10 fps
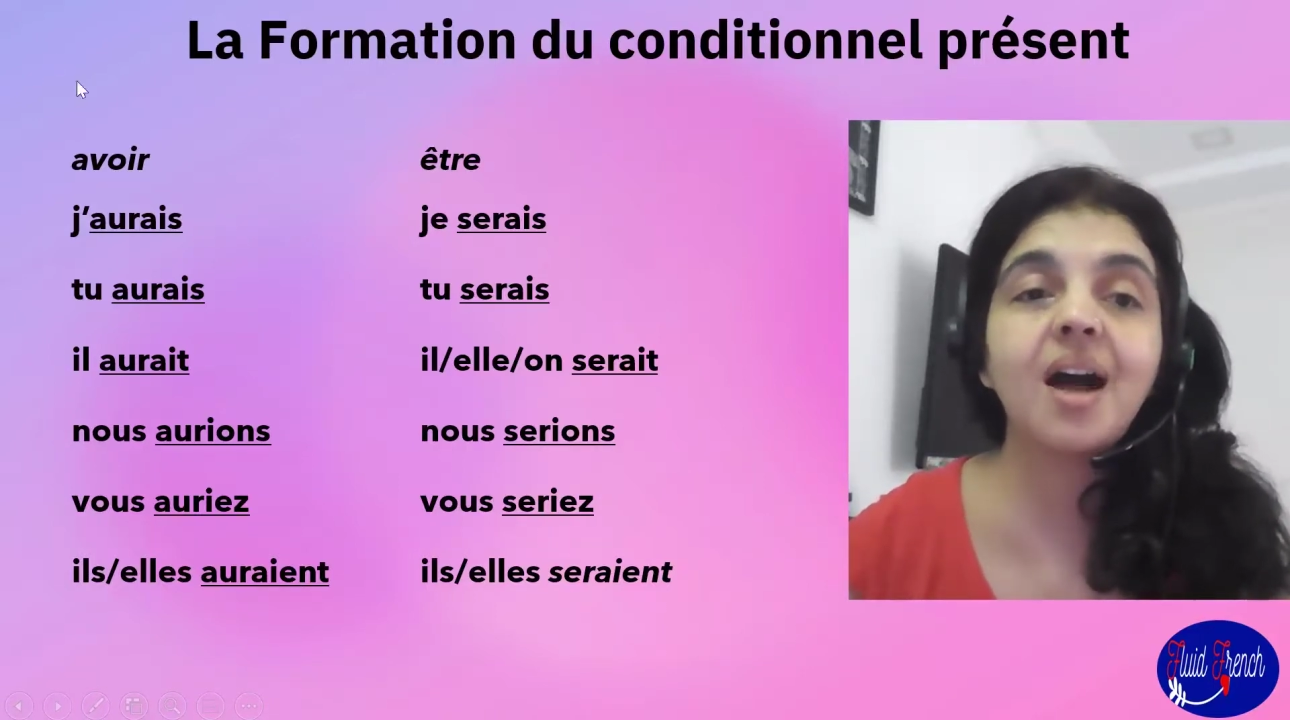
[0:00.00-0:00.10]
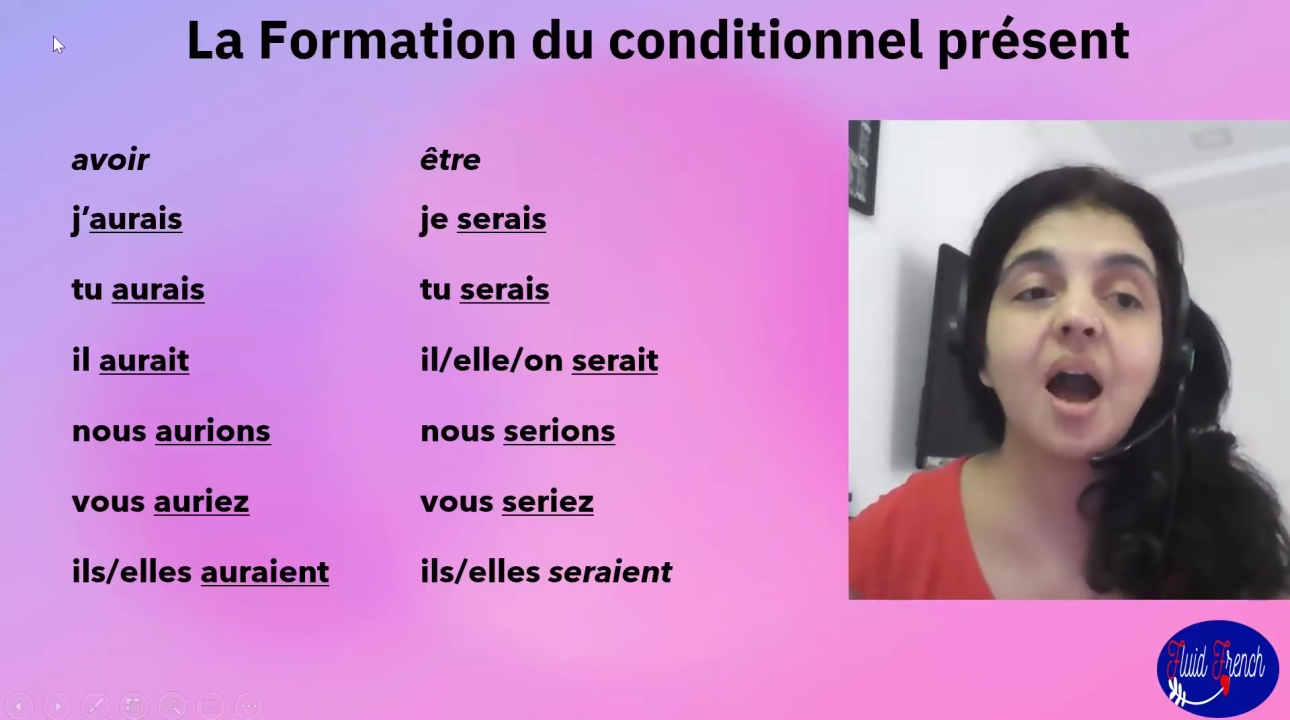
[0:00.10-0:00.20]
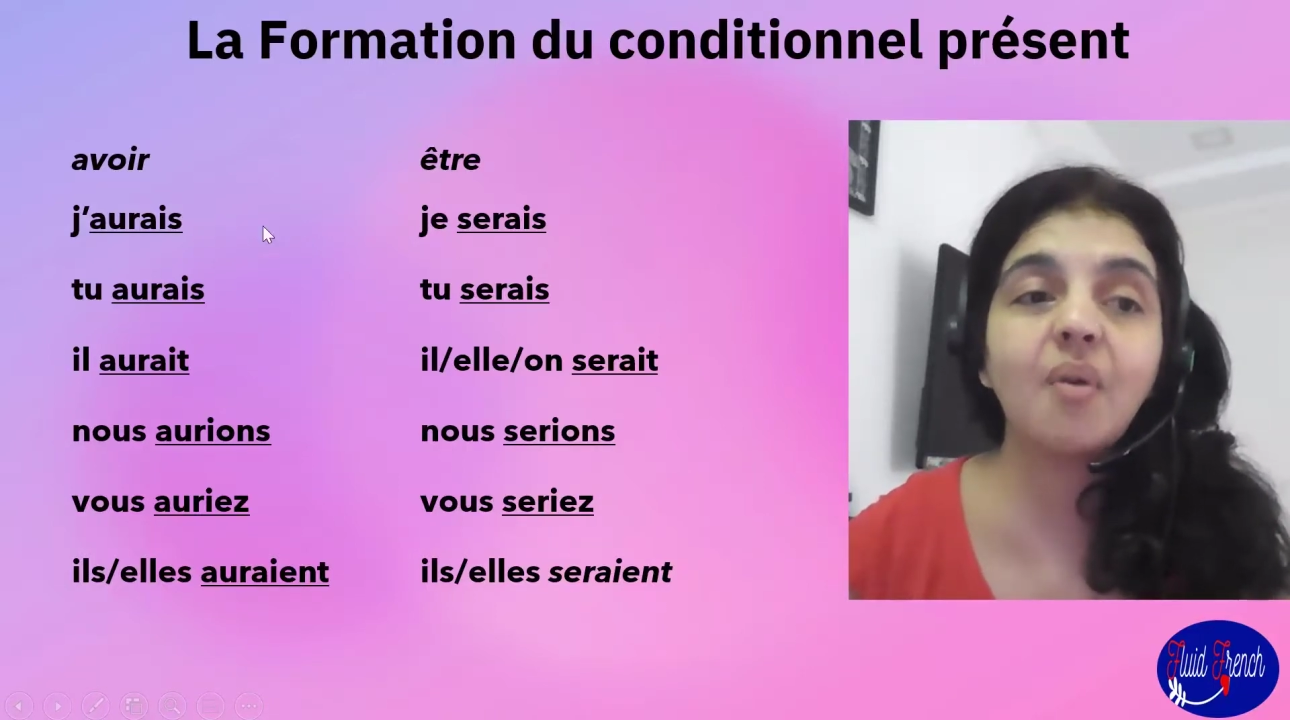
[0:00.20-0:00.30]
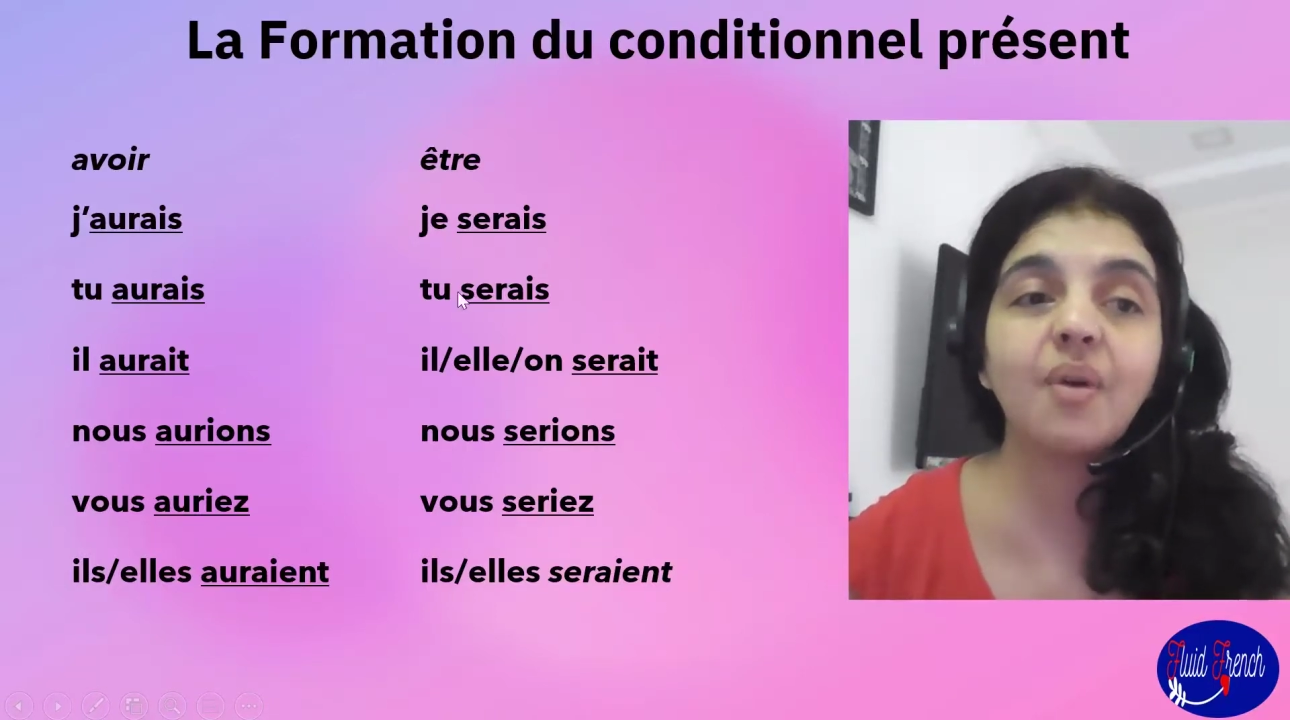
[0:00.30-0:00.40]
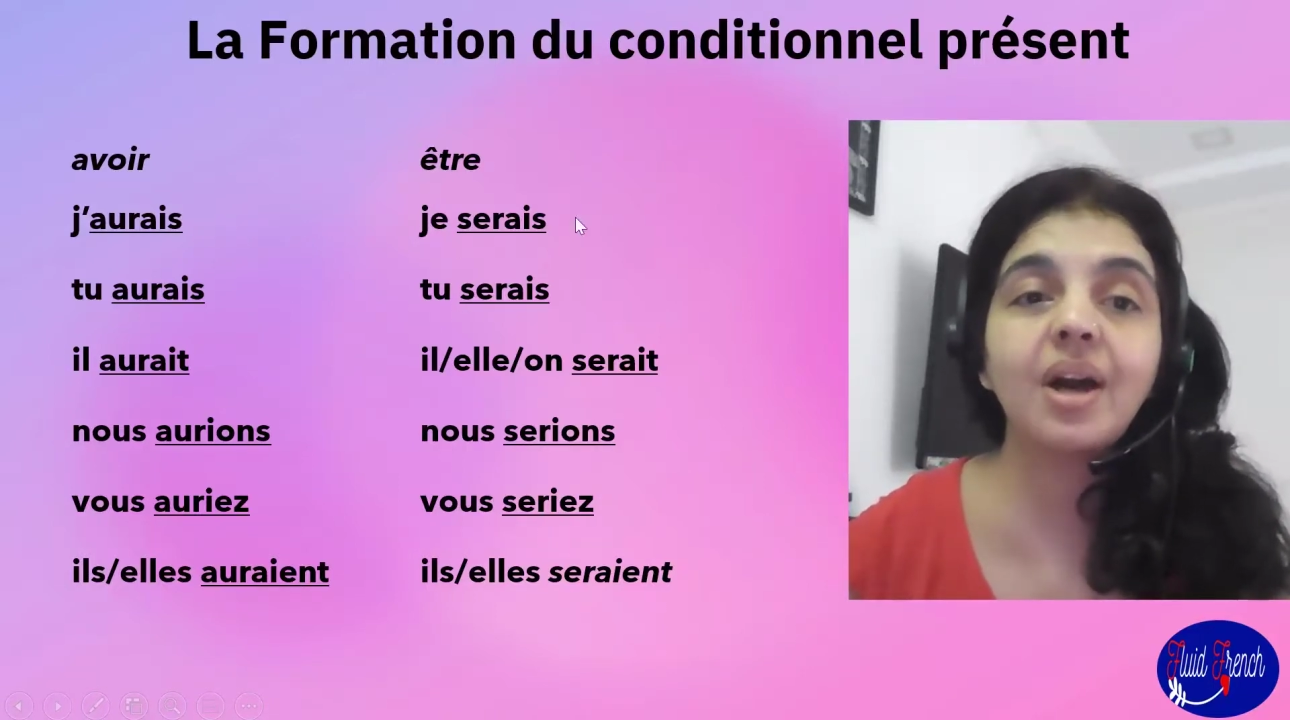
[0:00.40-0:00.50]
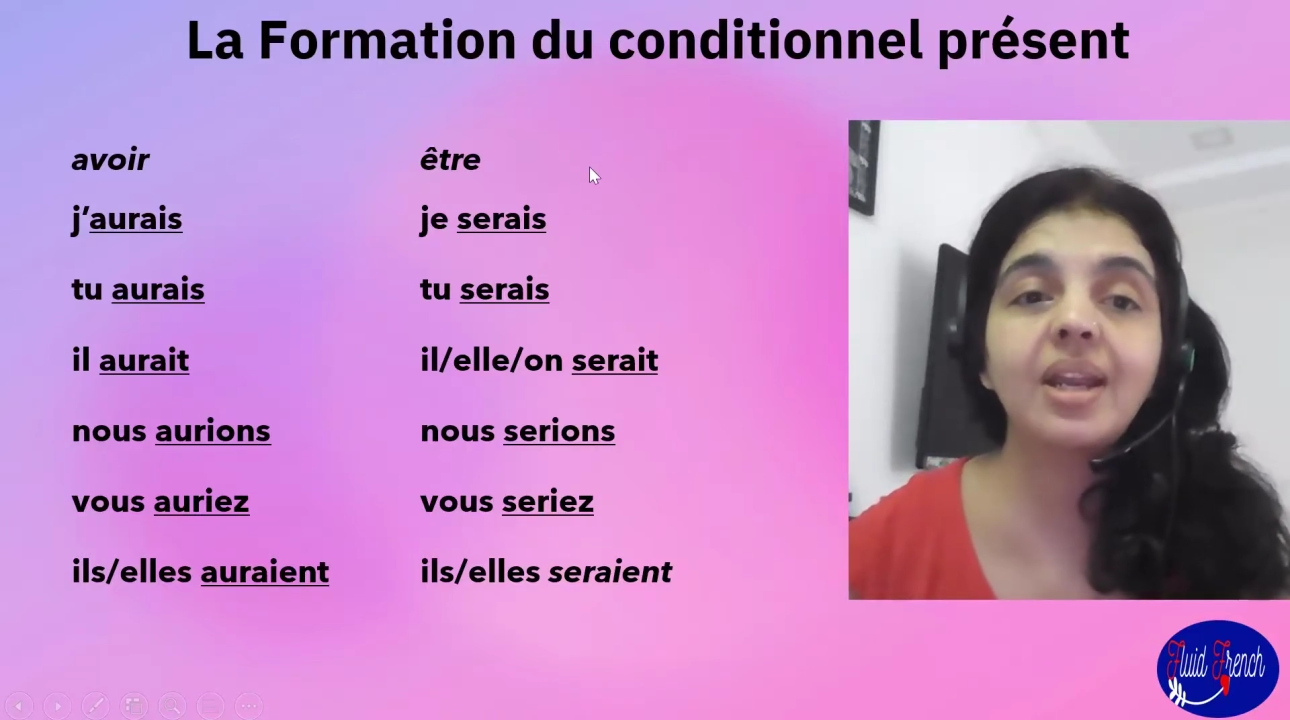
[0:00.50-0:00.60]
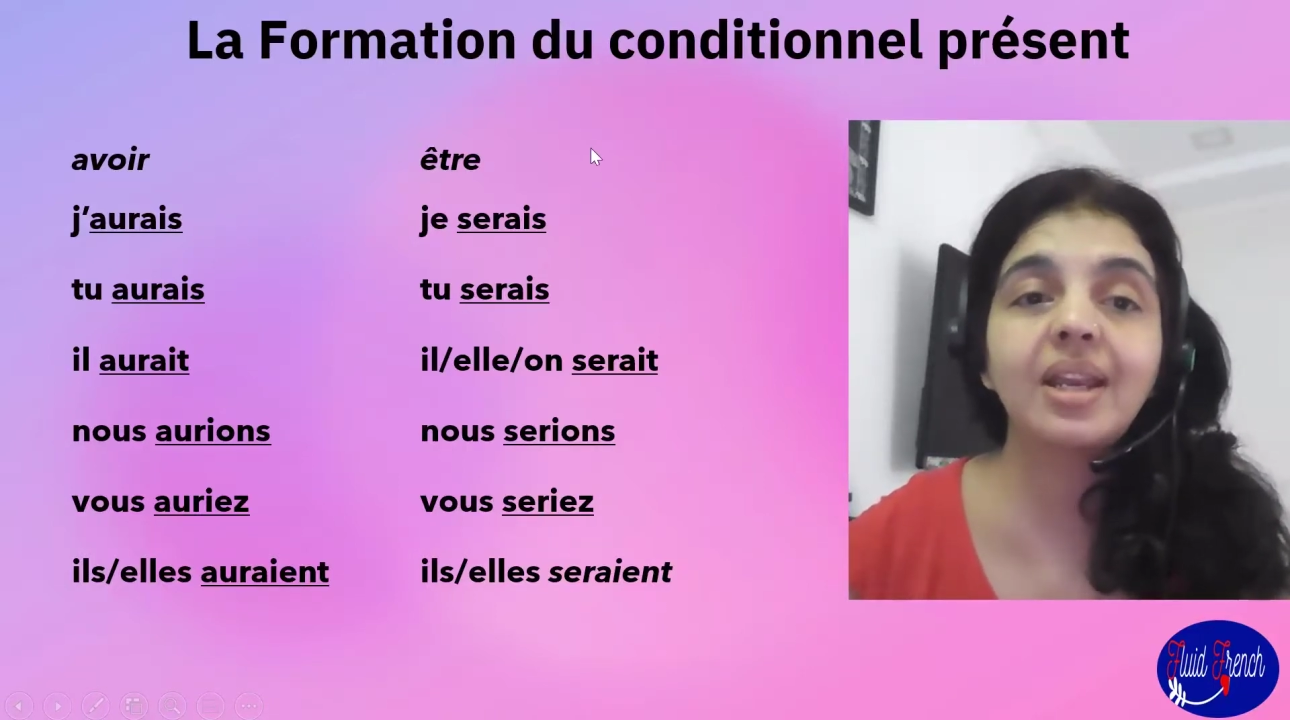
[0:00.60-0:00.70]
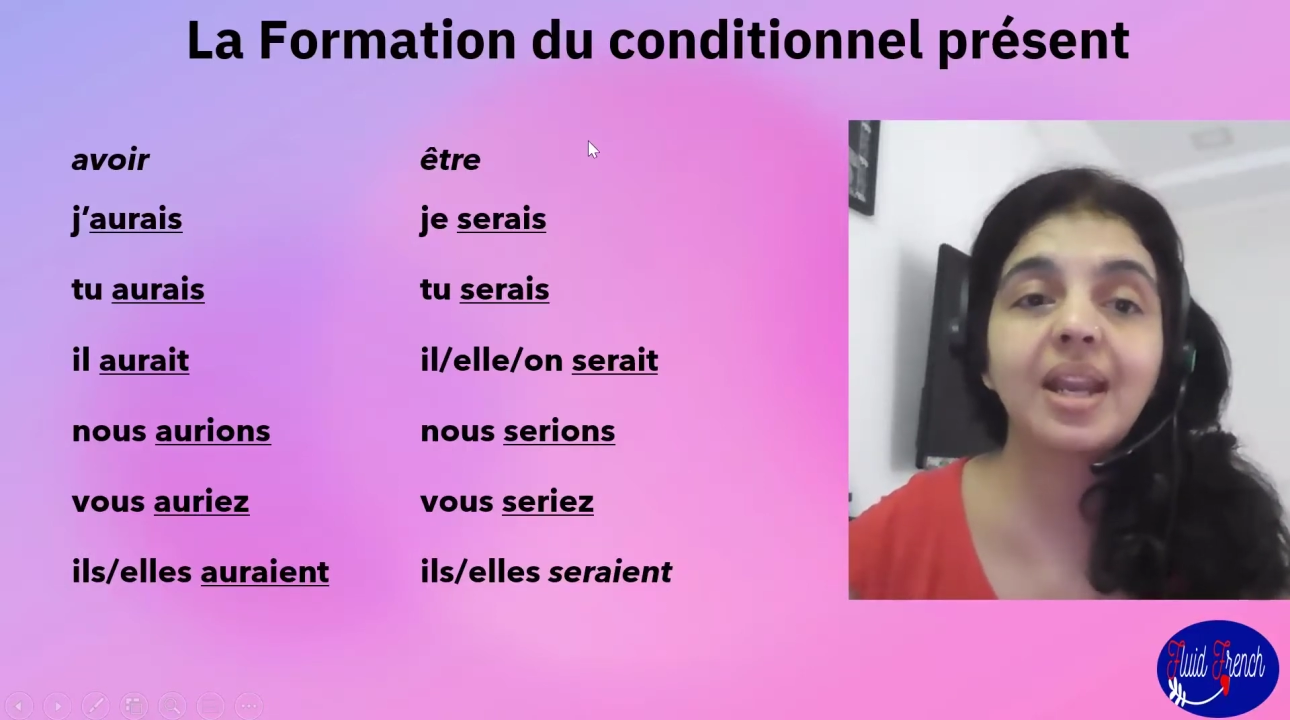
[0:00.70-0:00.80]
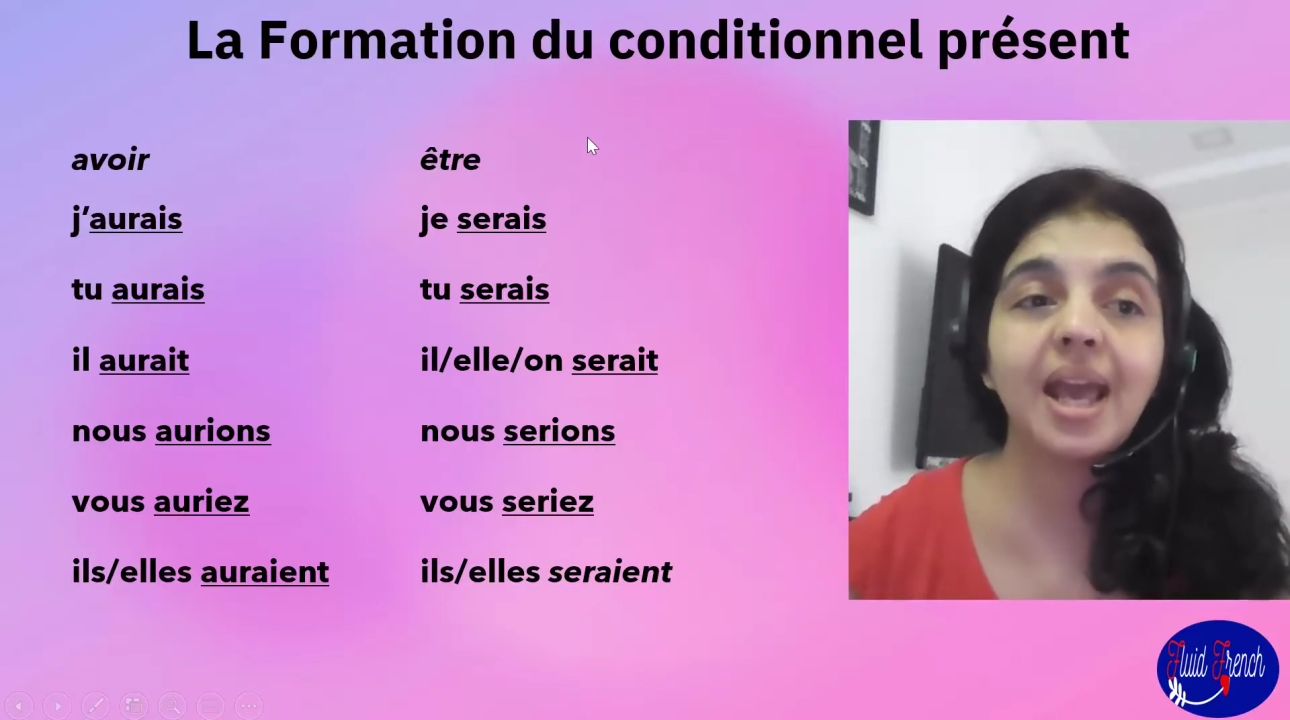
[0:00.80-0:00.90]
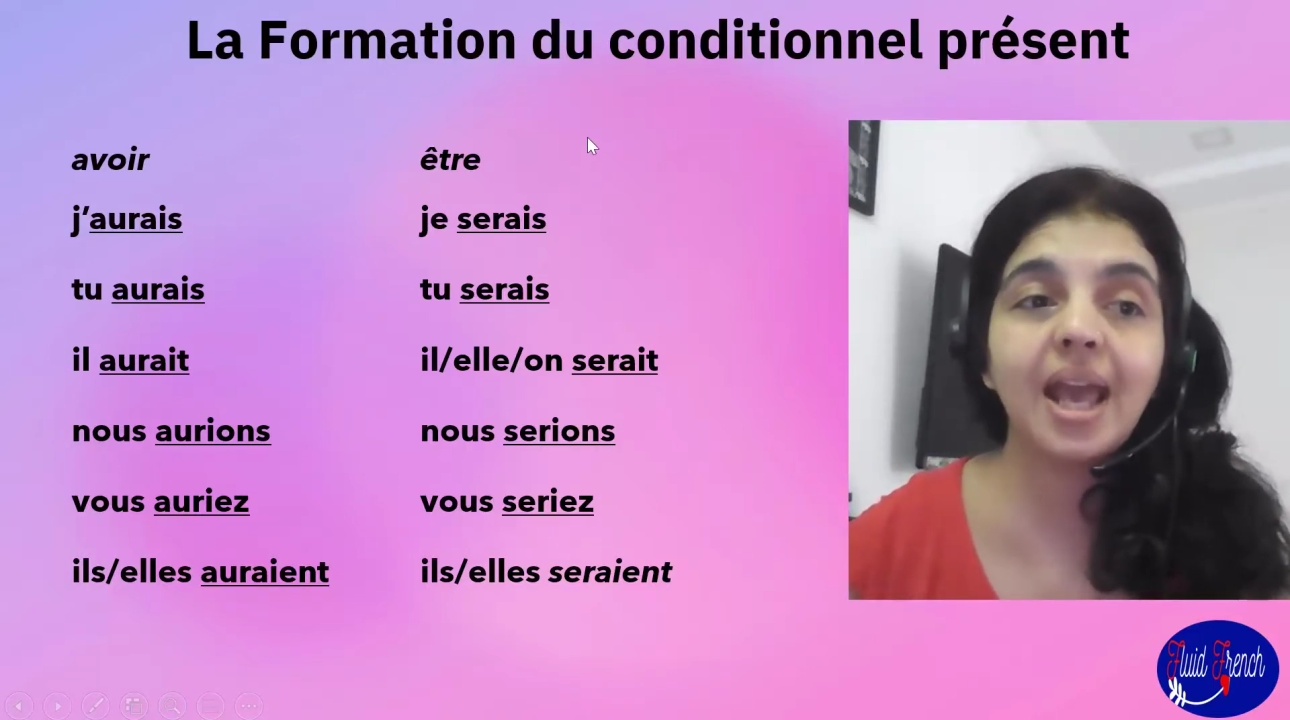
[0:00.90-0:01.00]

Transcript: avoir and